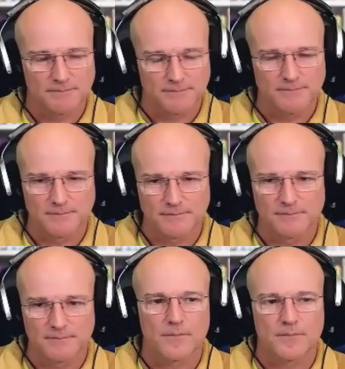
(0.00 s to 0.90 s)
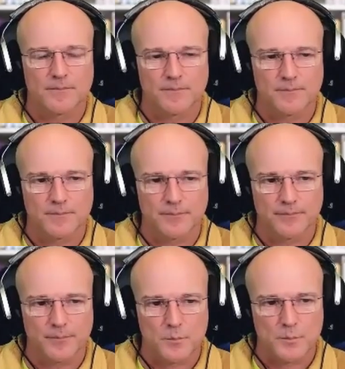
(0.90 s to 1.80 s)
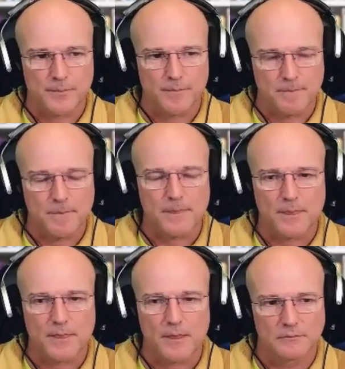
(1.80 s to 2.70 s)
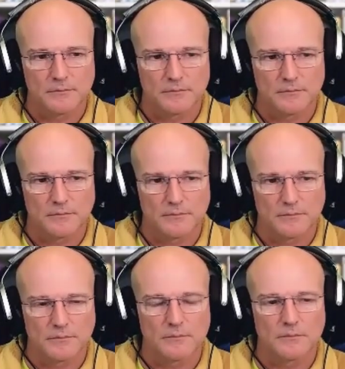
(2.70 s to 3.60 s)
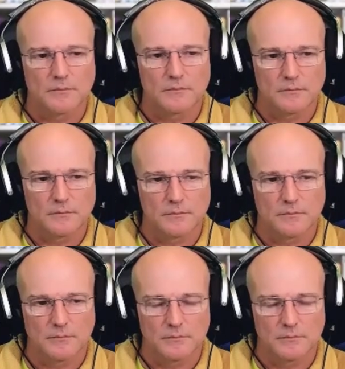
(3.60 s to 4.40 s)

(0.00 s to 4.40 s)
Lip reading: [no speech]